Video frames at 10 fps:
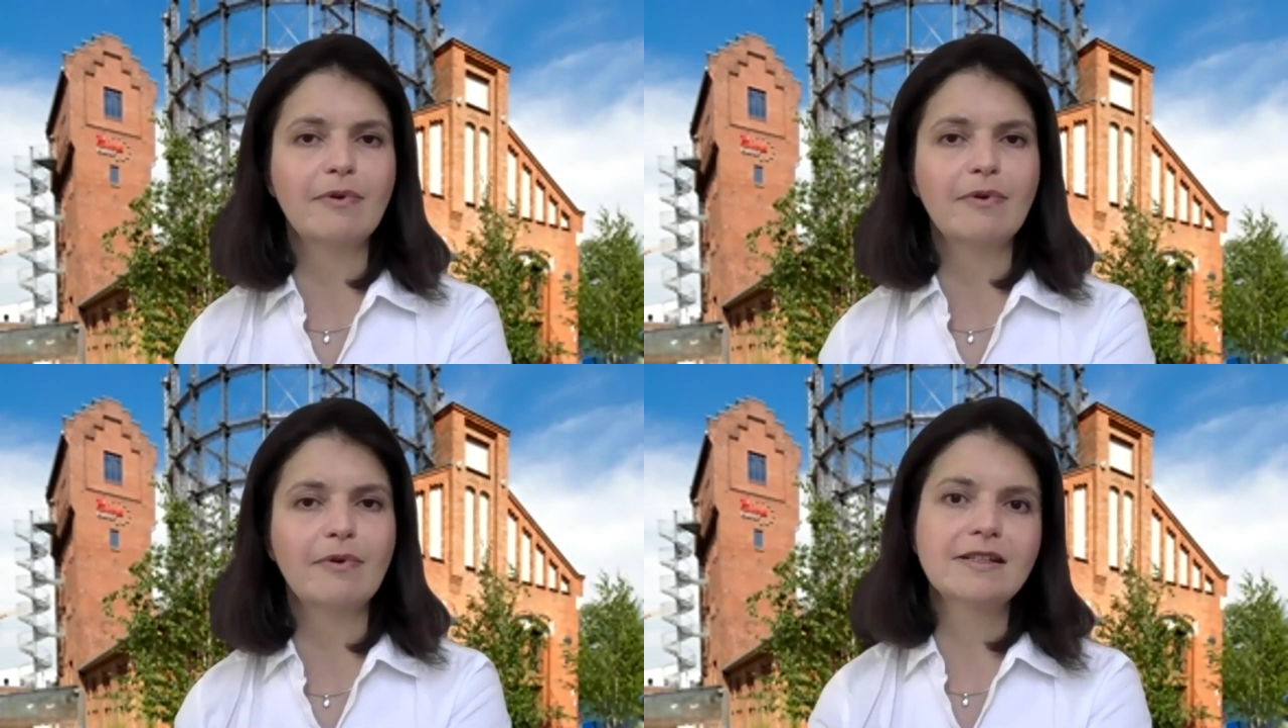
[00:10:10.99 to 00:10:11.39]

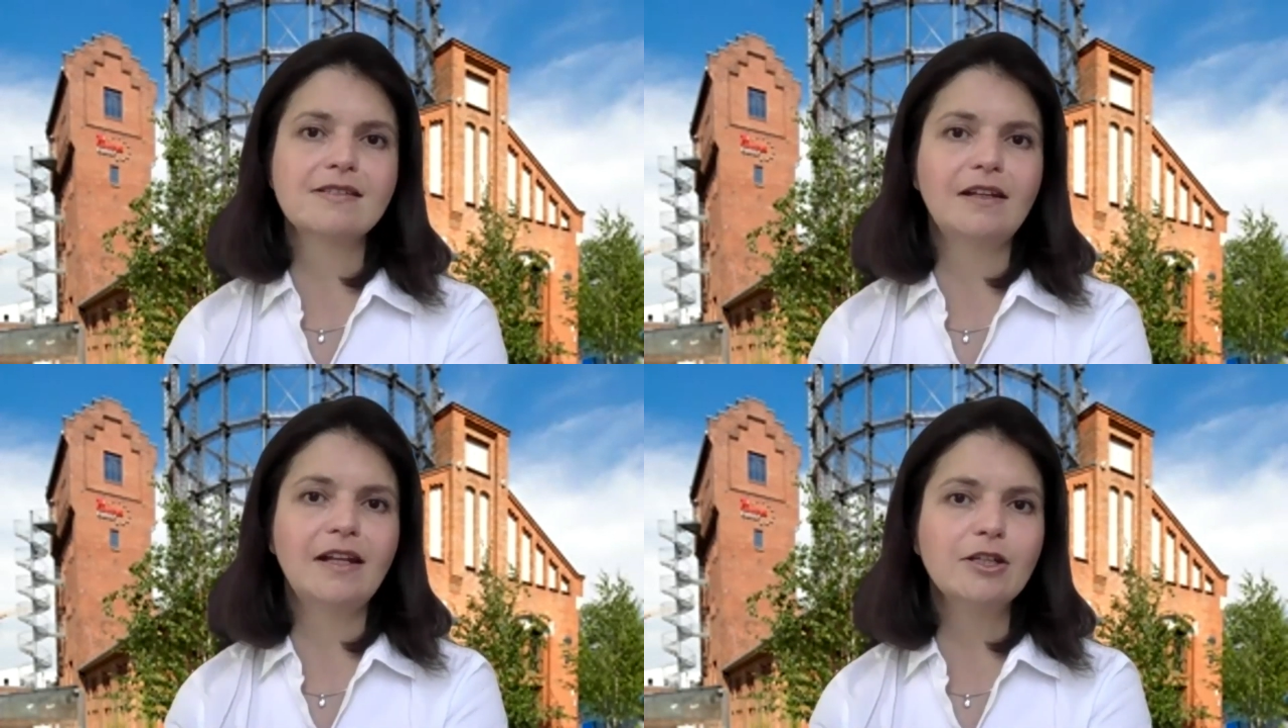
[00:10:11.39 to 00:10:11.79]
the
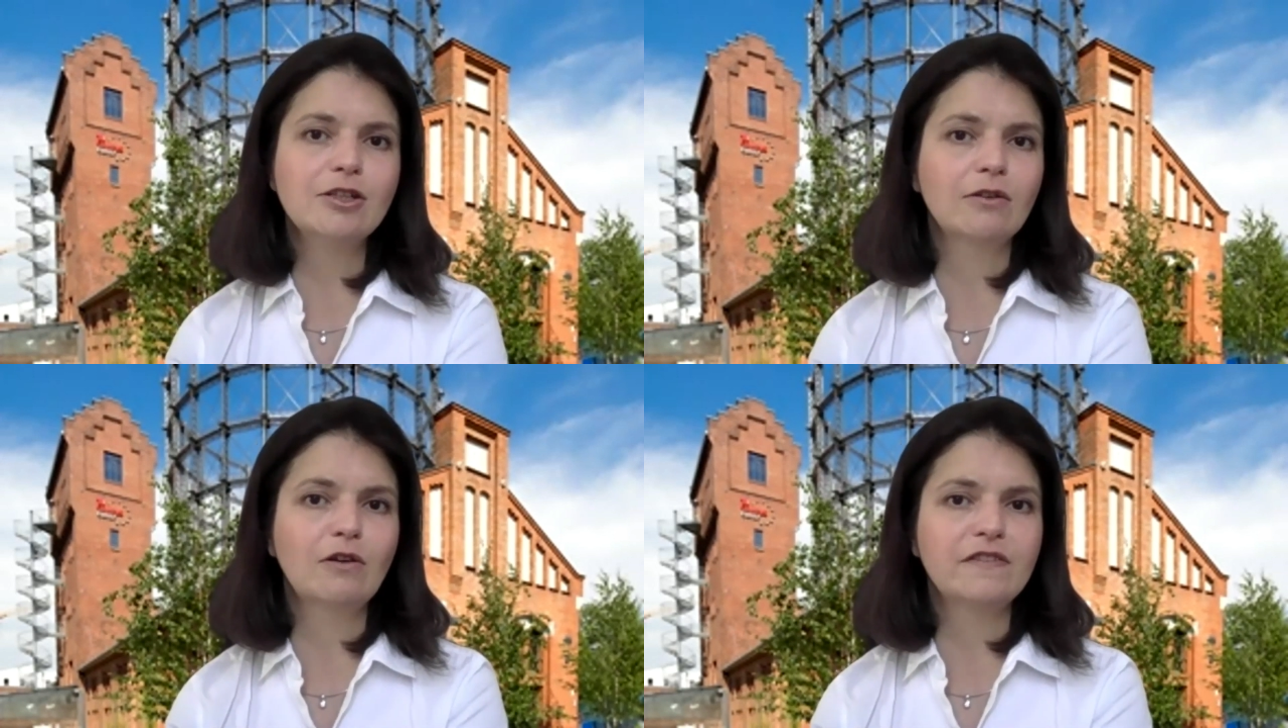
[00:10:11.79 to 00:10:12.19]

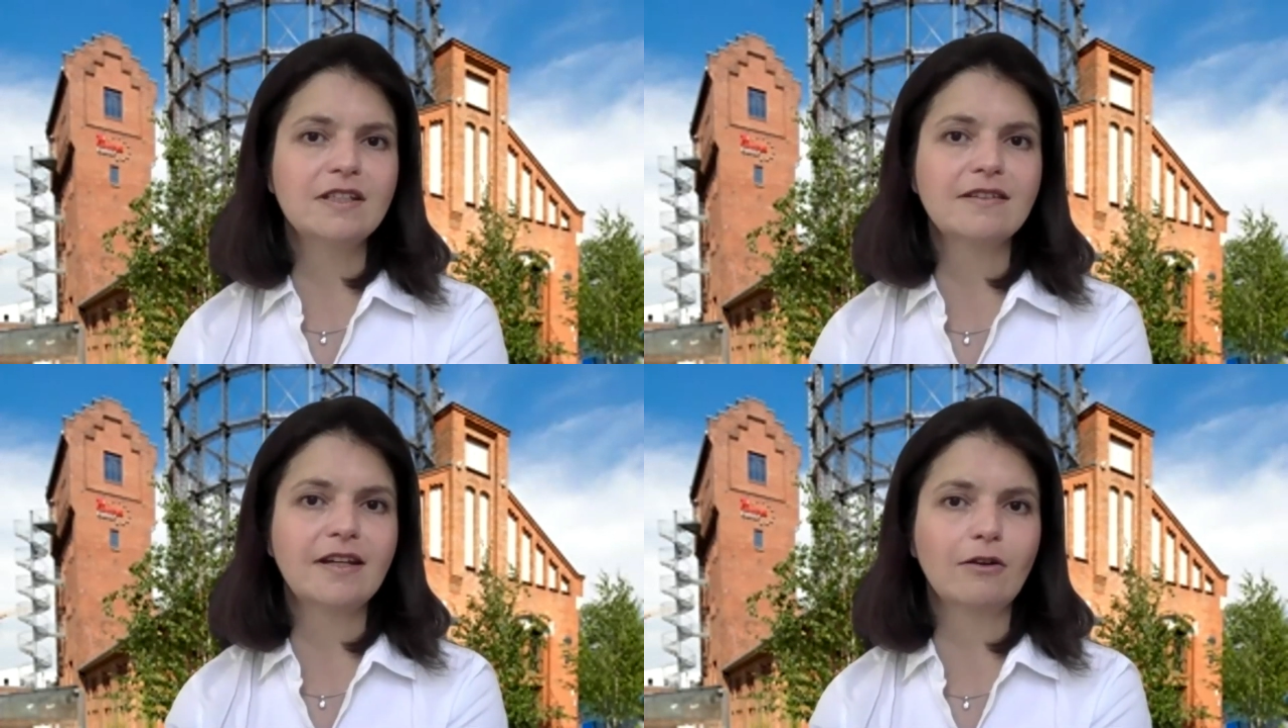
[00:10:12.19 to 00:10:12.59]
installation of
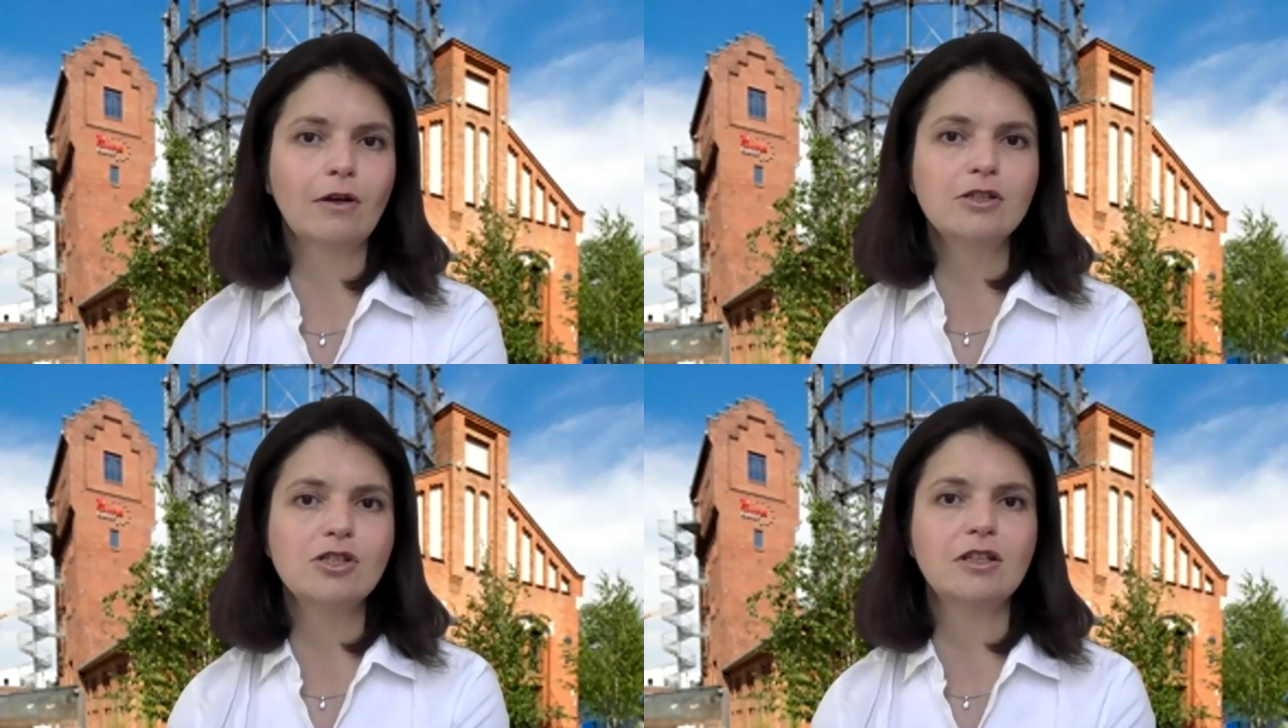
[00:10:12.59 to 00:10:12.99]
these
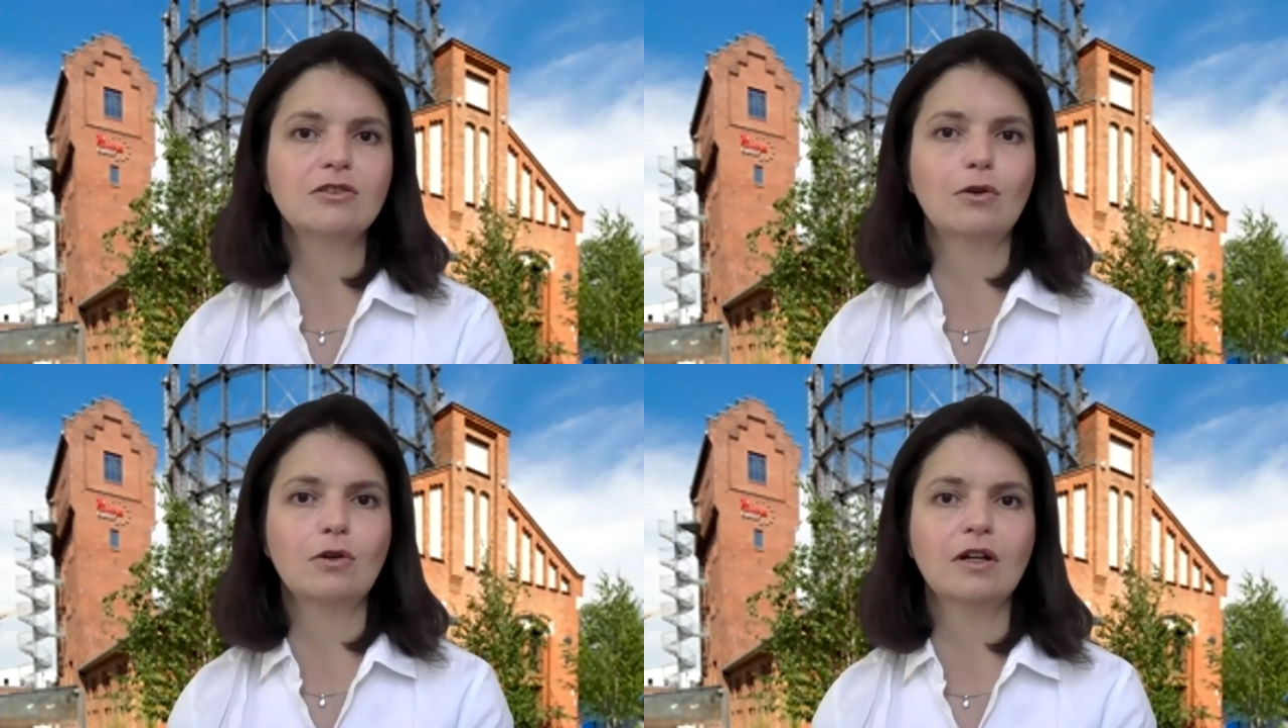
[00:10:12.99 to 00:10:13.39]

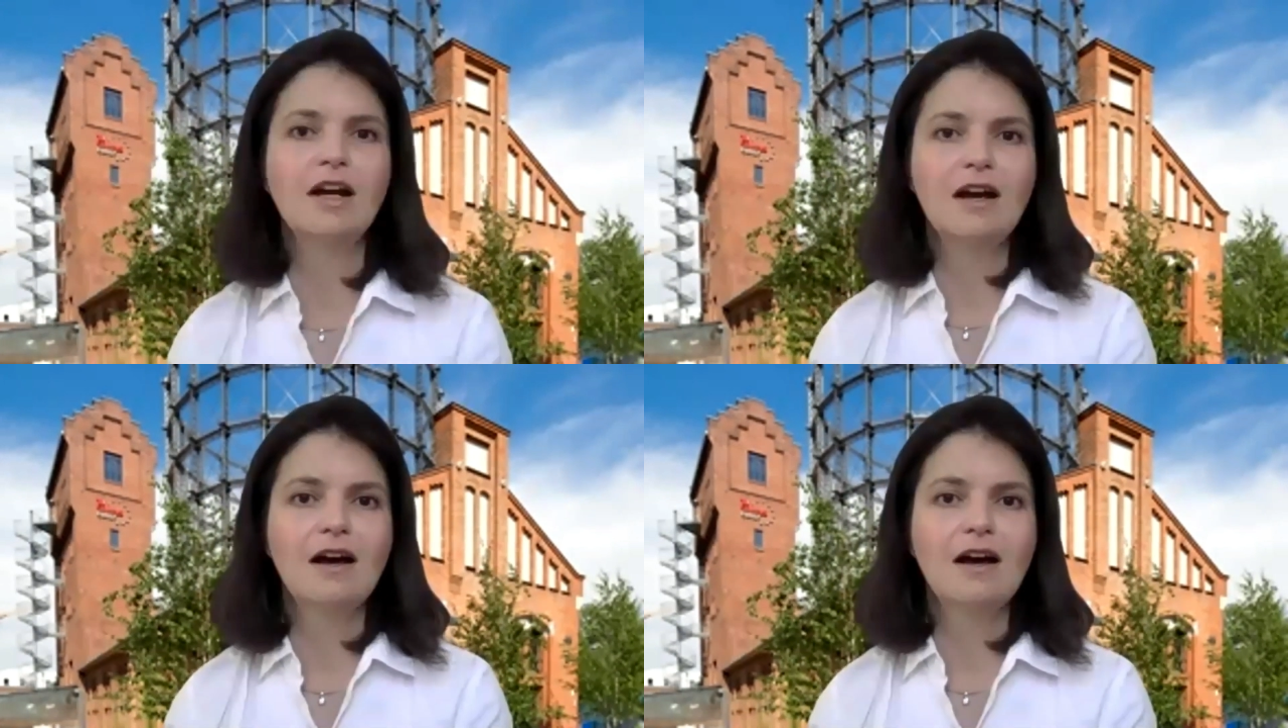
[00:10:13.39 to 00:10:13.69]
technologies or